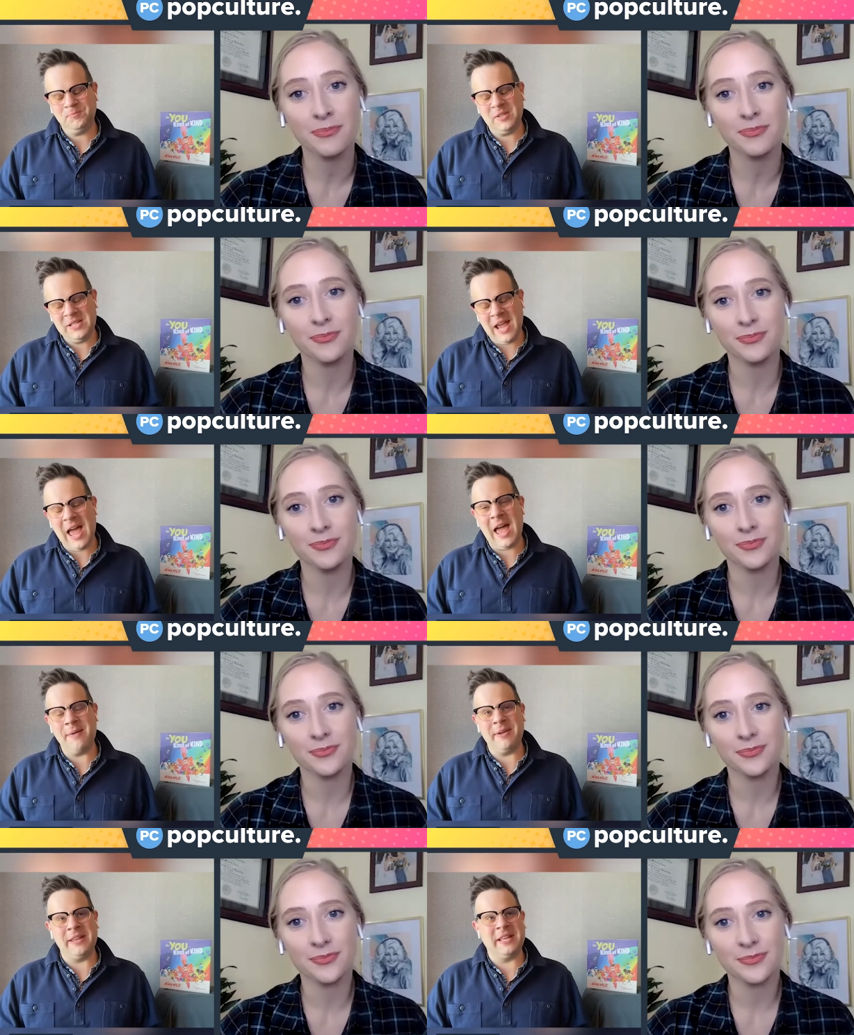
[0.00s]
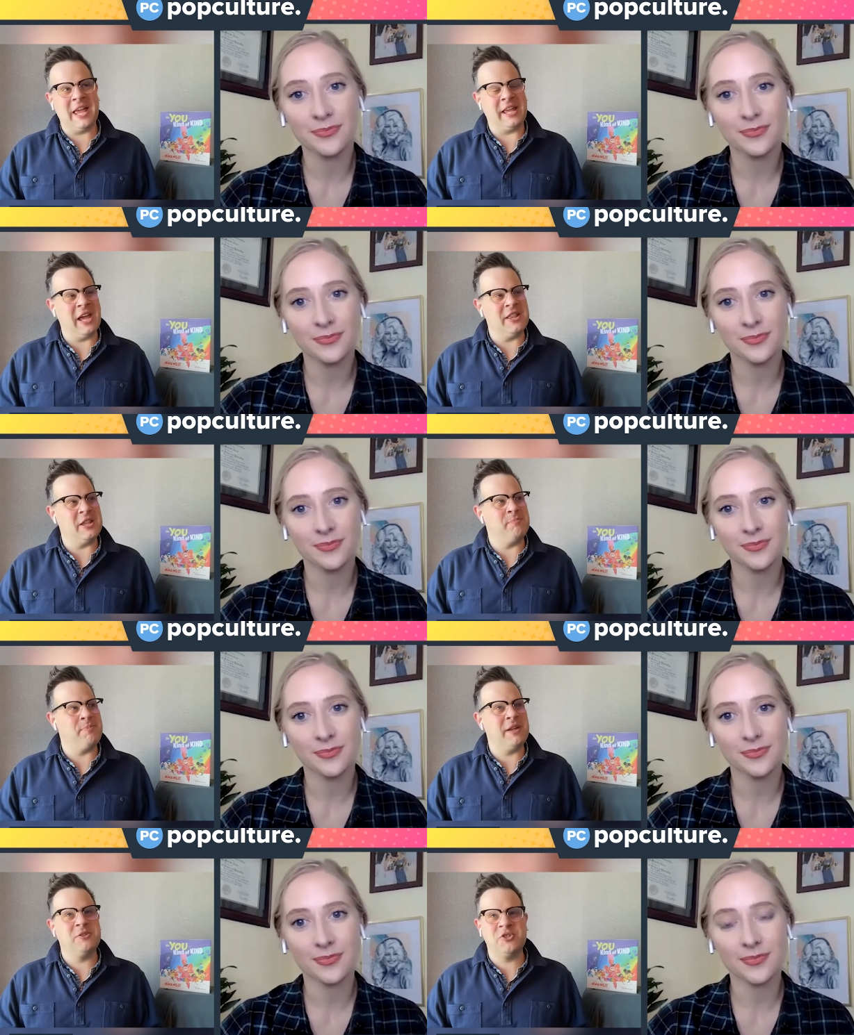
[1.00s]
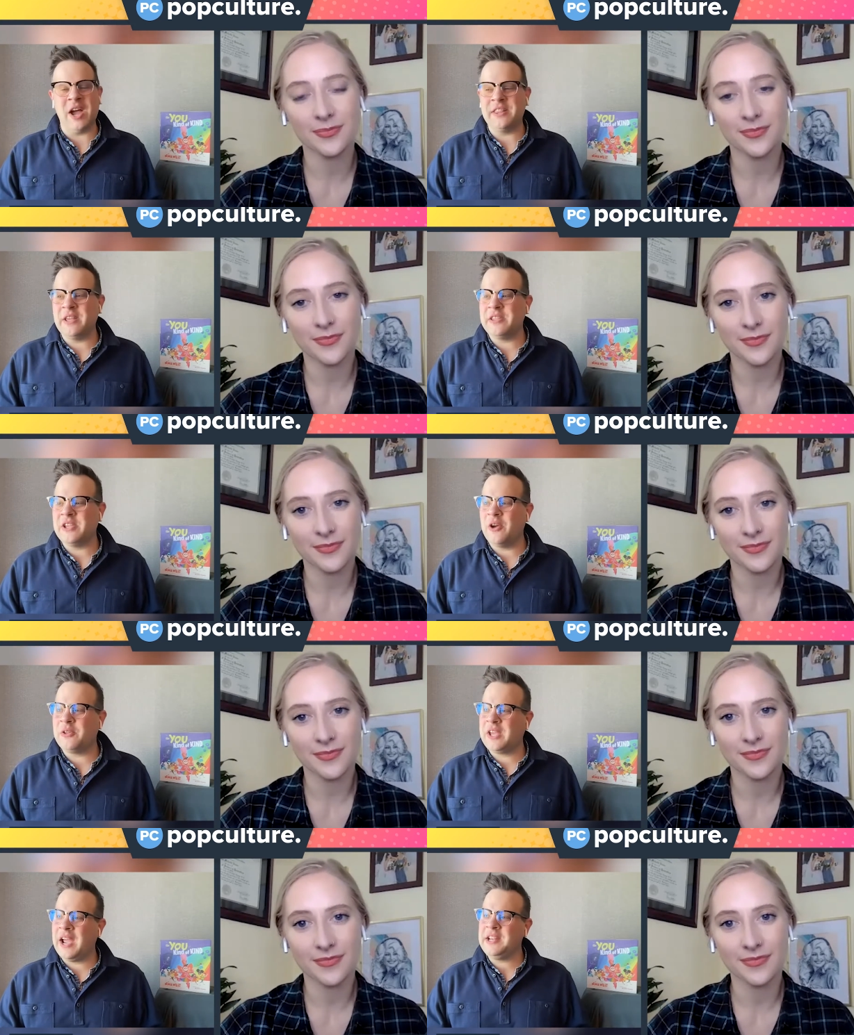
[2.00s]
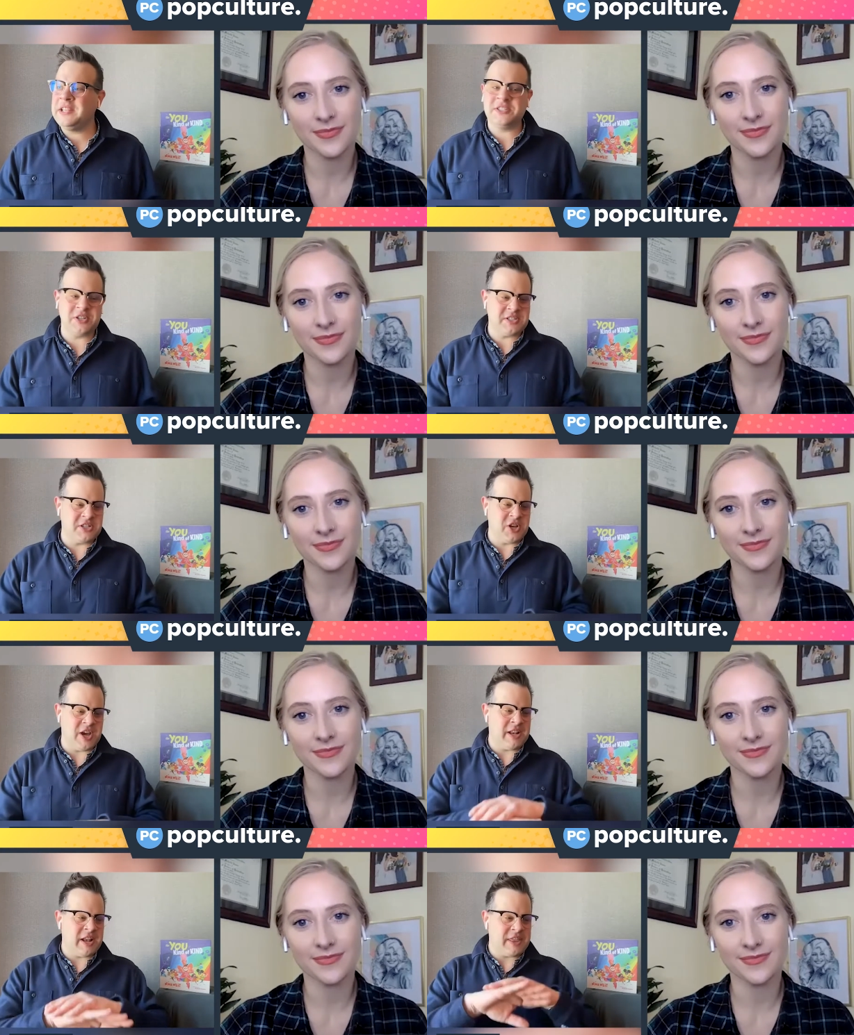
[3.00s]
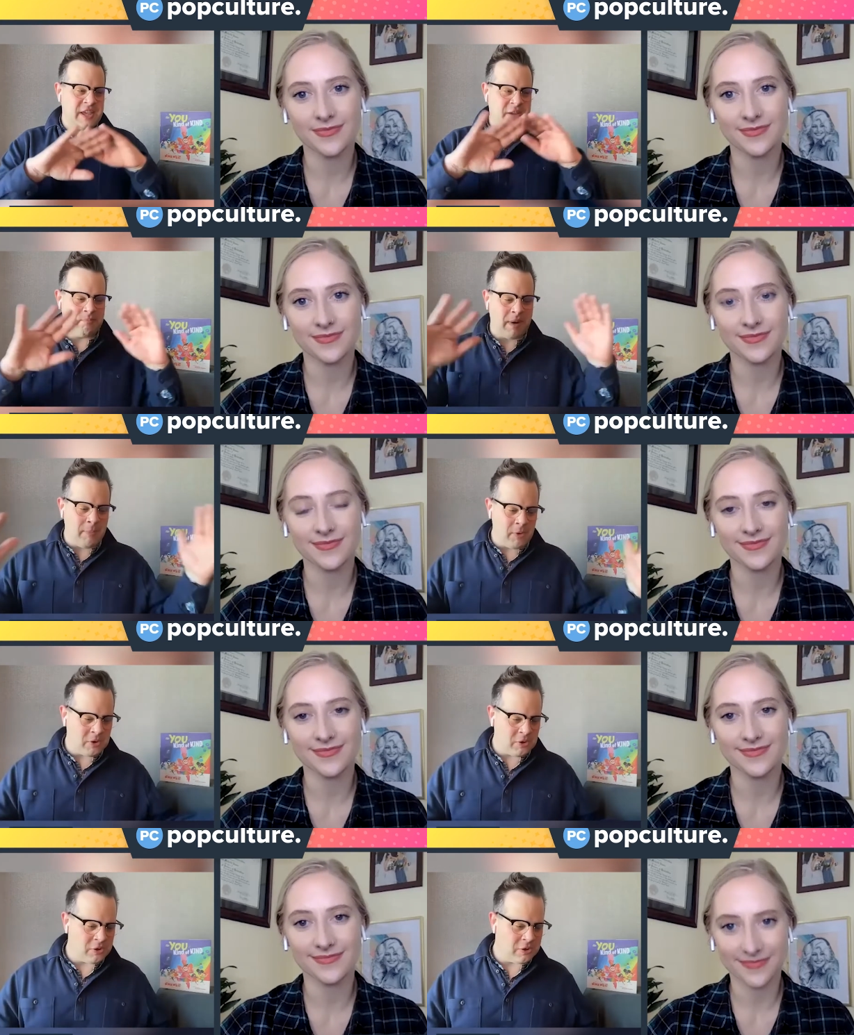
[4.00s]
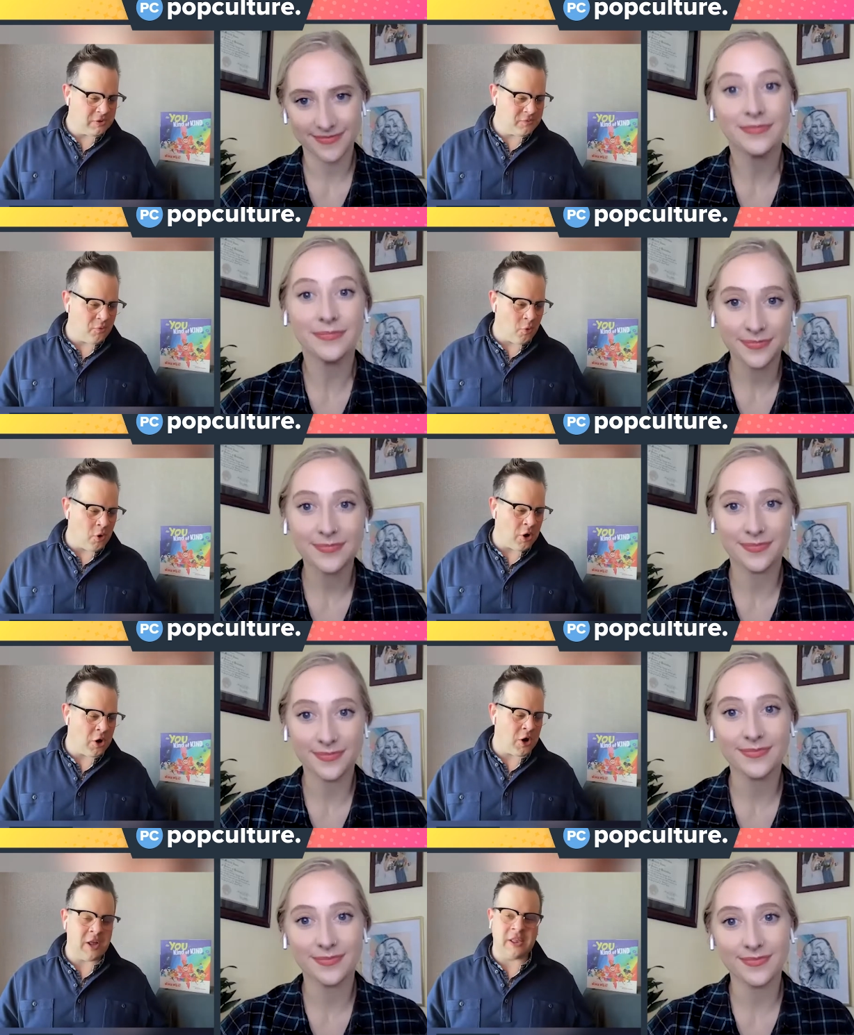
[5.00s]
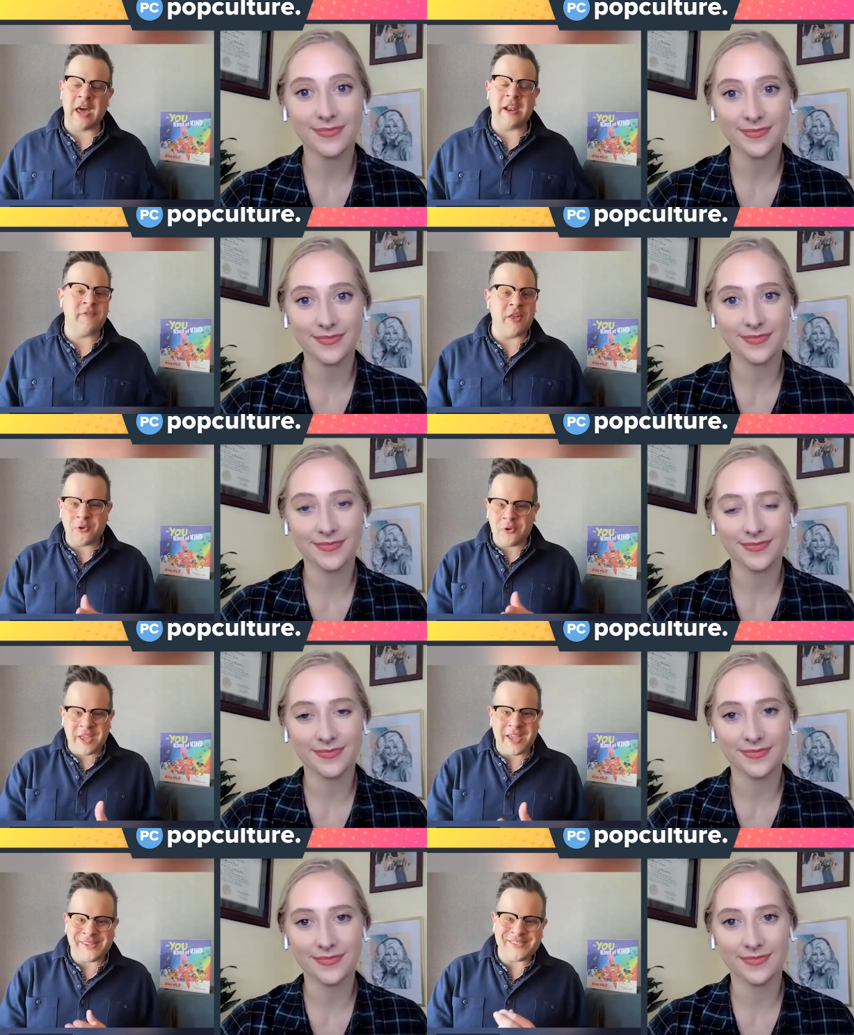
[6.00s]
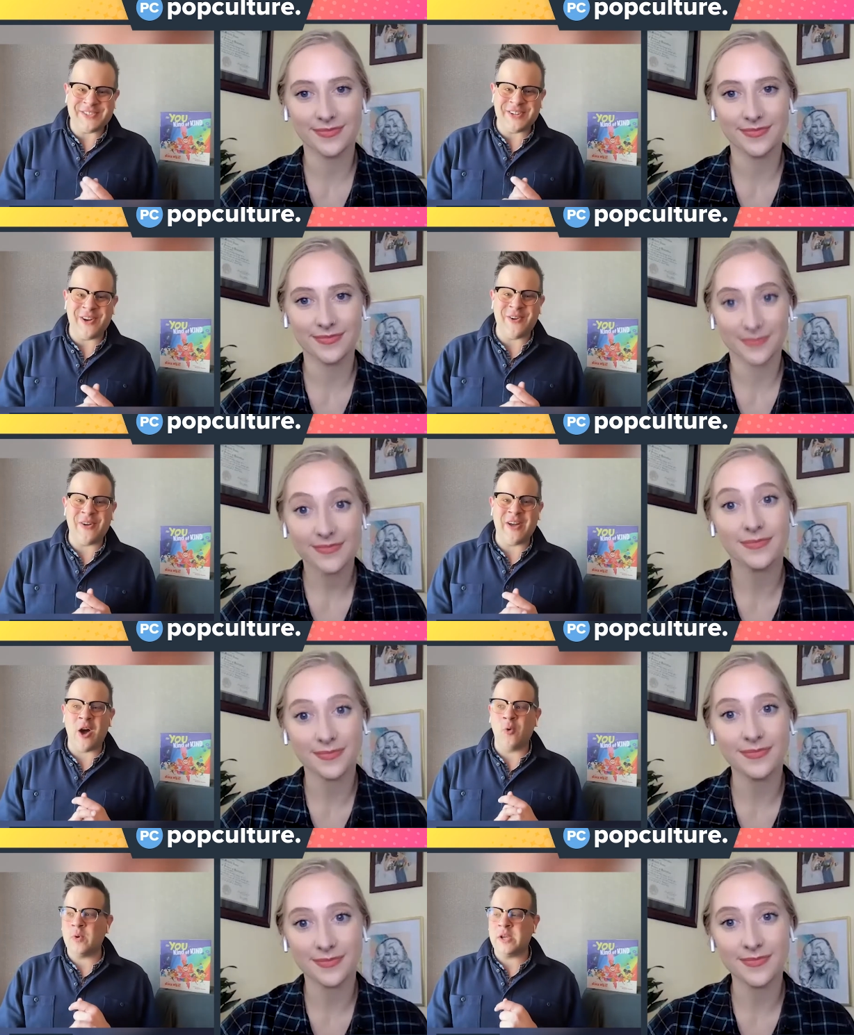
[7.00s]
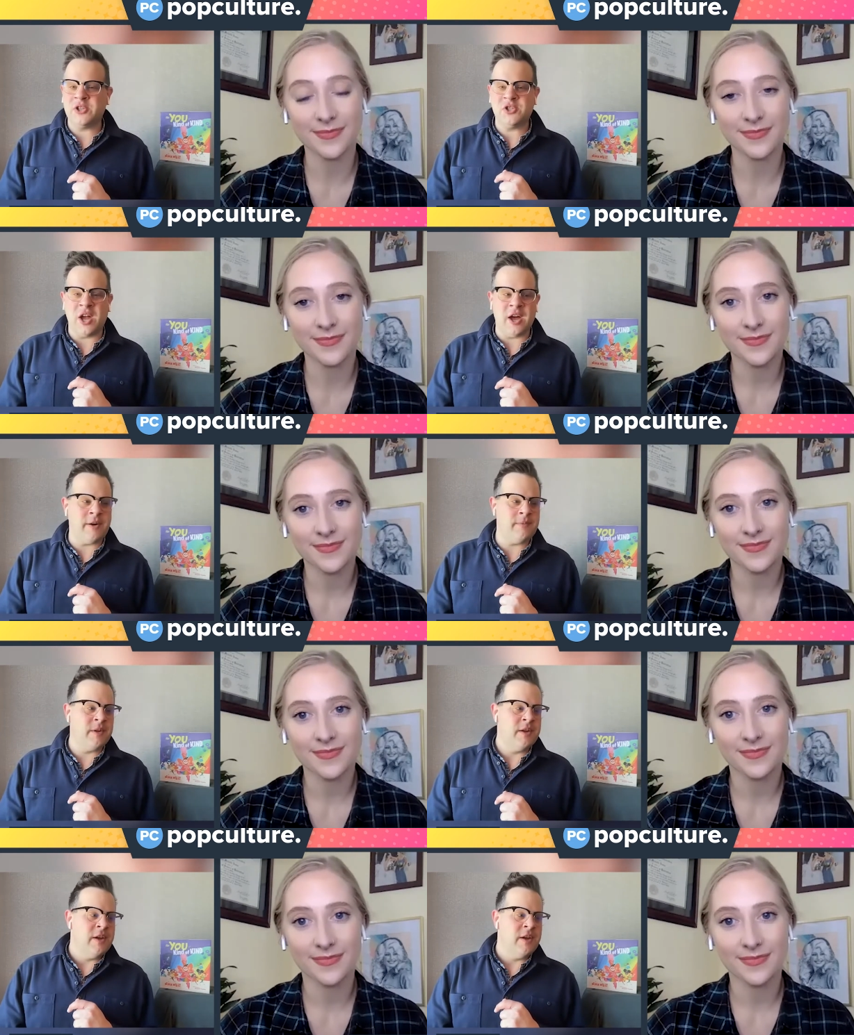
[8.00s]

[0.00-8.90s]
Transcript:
Speaker 1: Yeah, I mean, like um, a big, i you know, kindness is just a giant, I think, bubble for a lot of other things. You know, how we um,